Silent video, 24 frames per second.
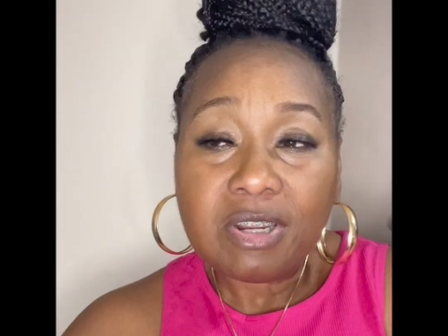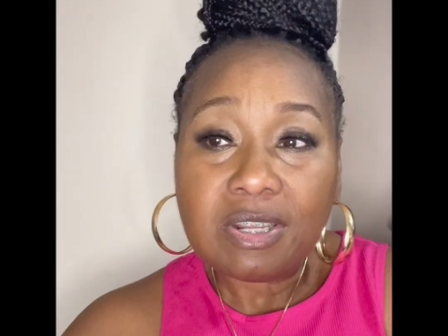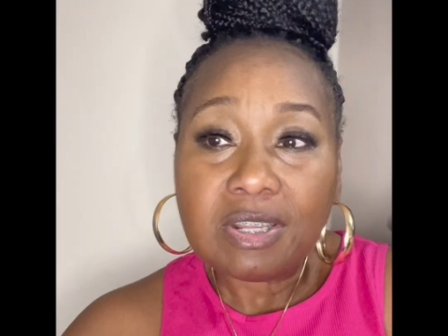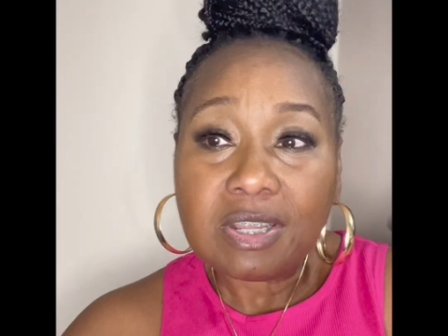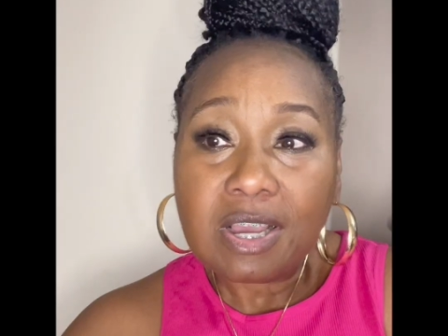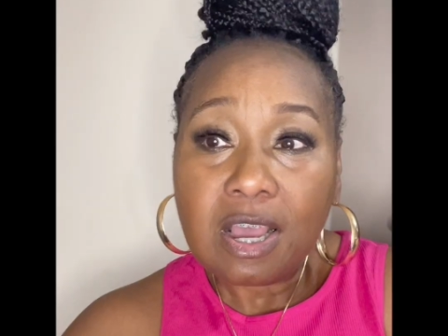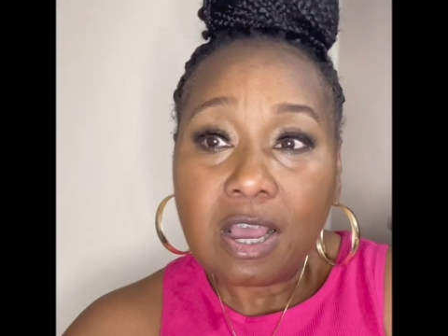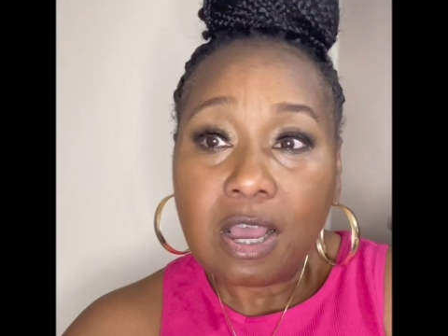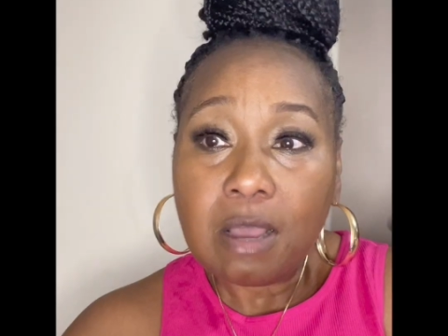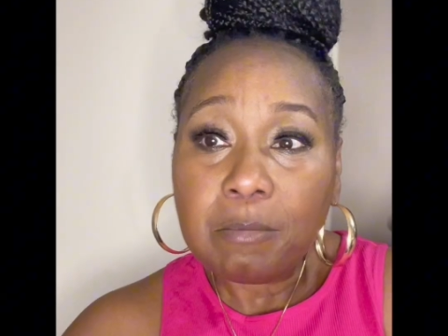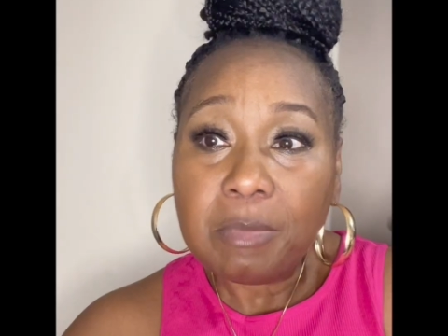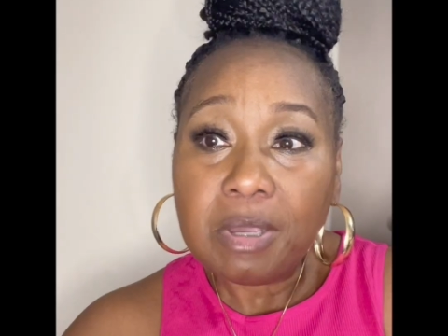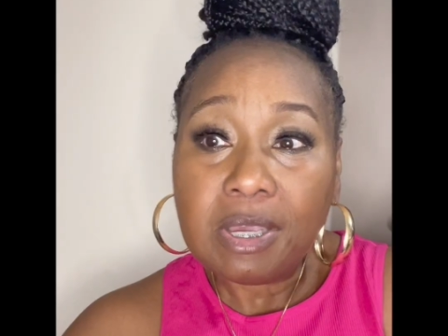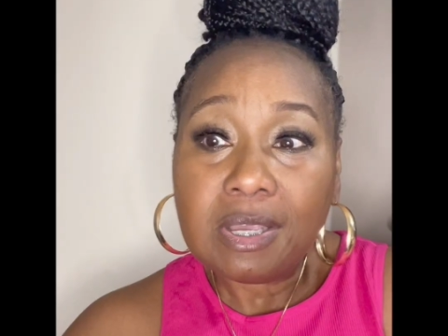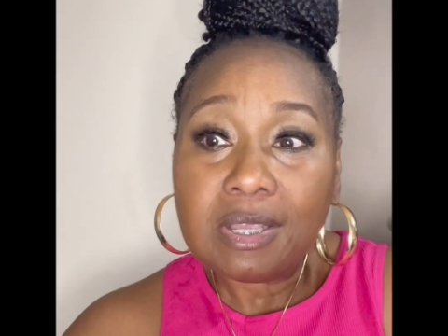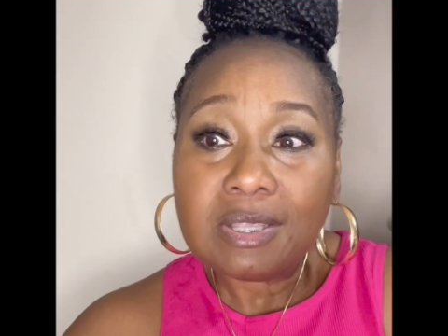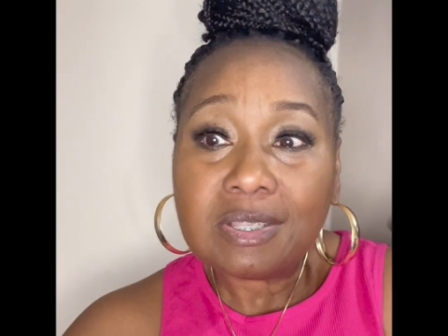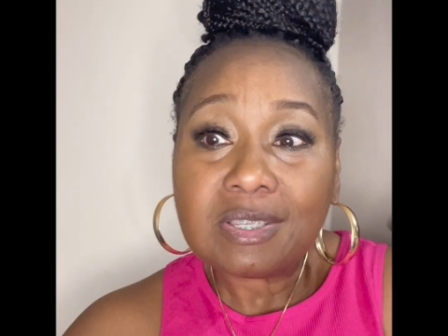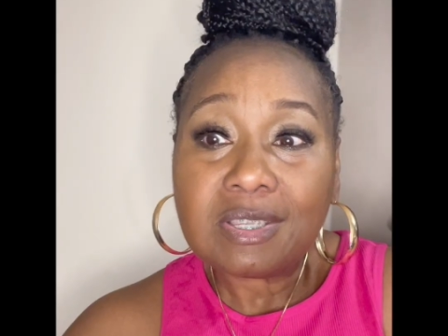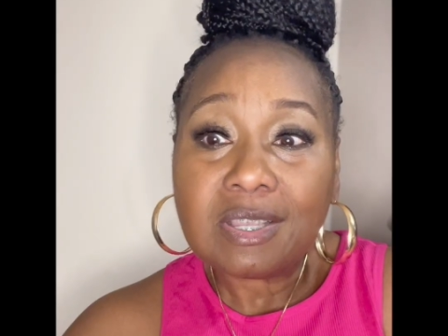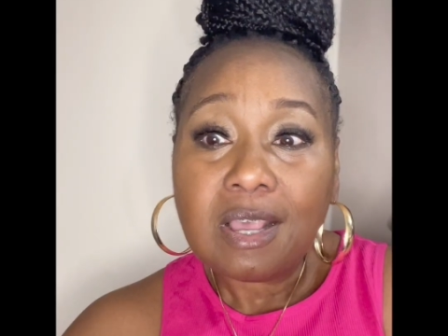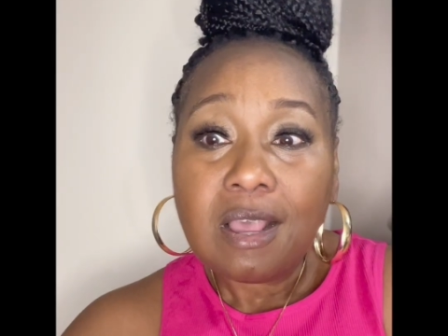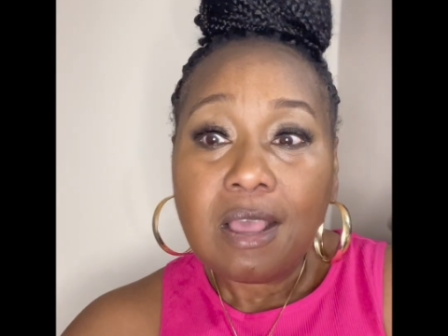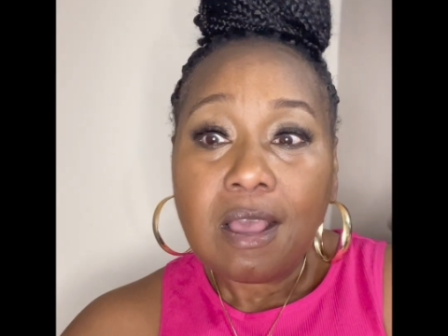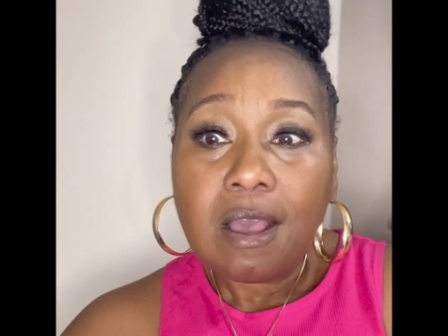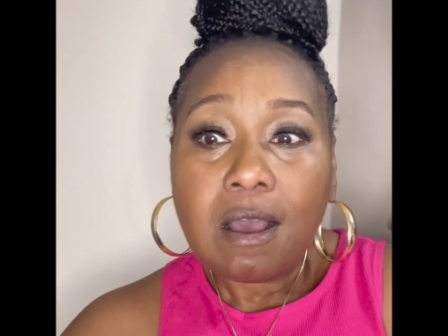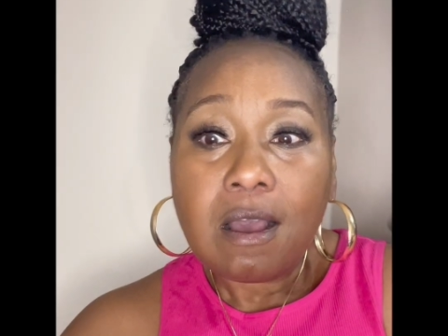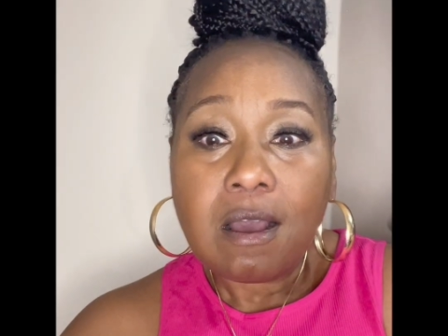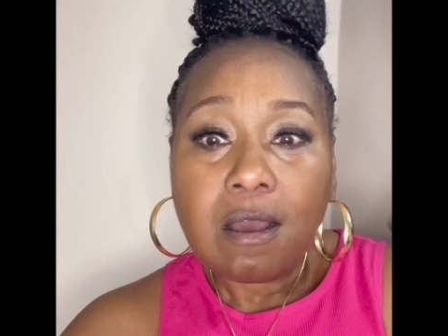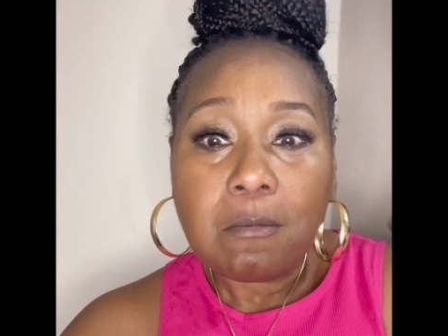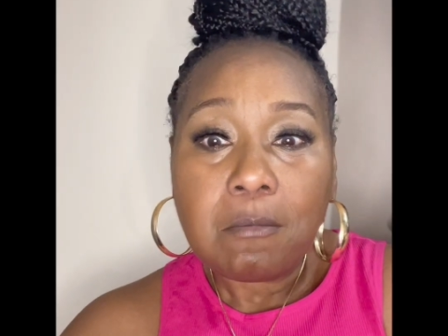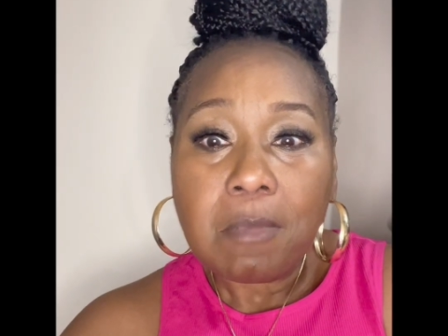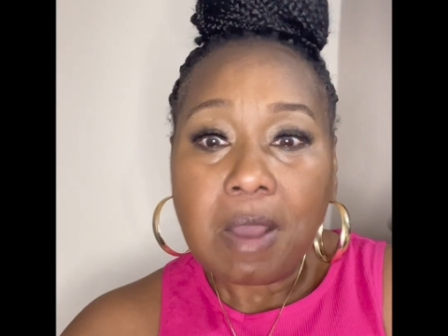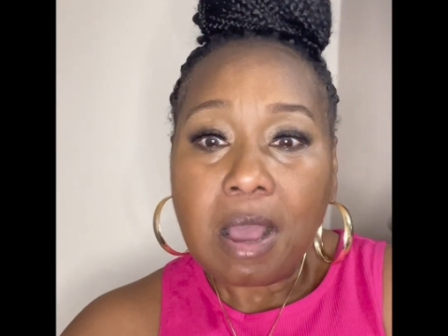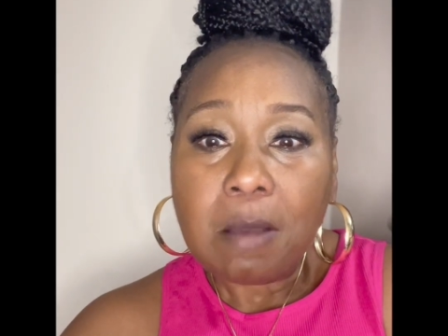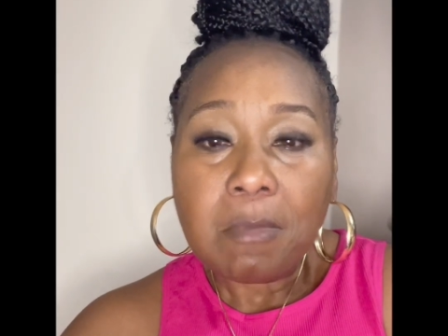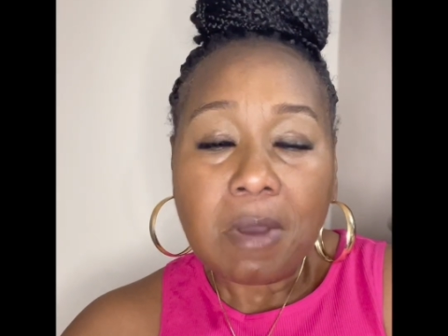comments. I'm